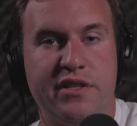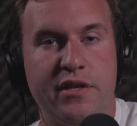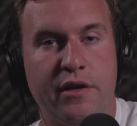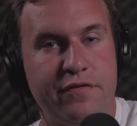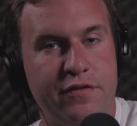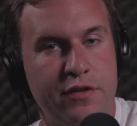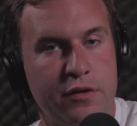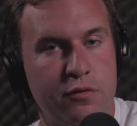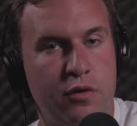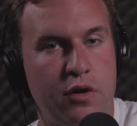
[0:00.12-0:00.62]

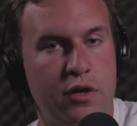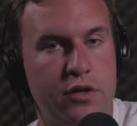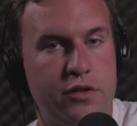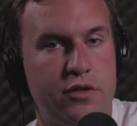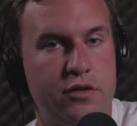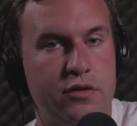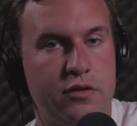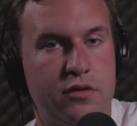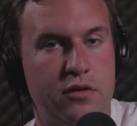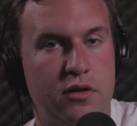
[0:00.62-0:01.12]
tough to
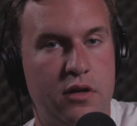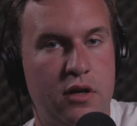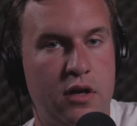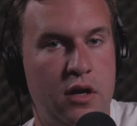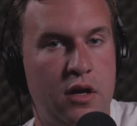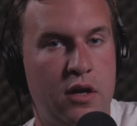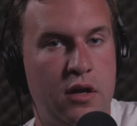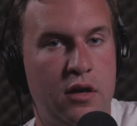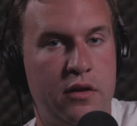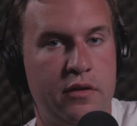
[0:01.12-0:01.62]
watch
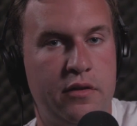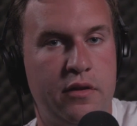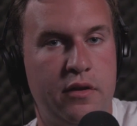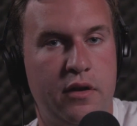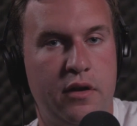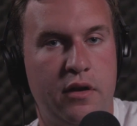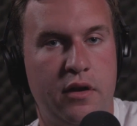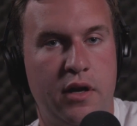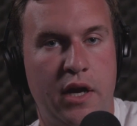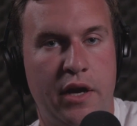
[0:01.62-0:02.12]

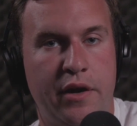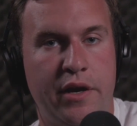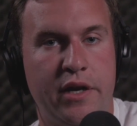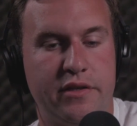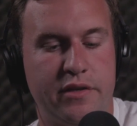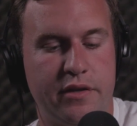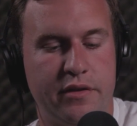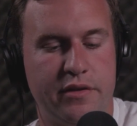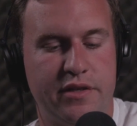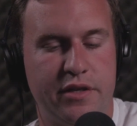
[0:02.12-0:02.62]
the
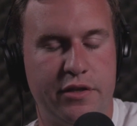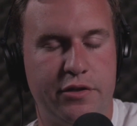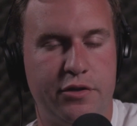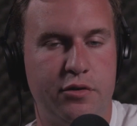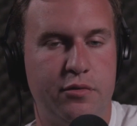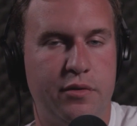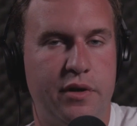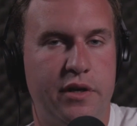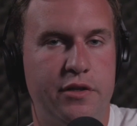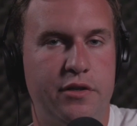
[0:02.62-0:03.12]
Eriksen
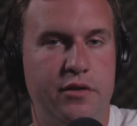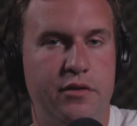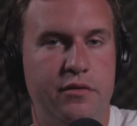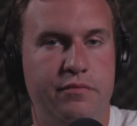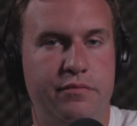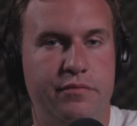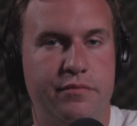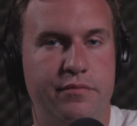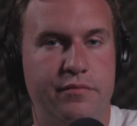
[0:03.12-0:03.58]
situation